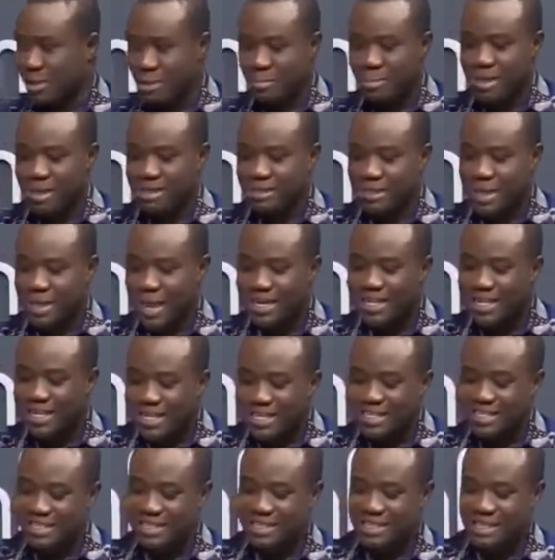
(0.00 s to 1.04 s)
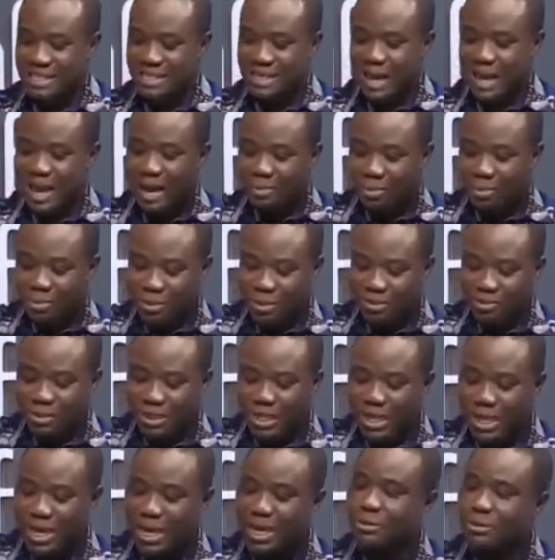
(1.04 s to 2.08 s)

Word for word: But at least up until the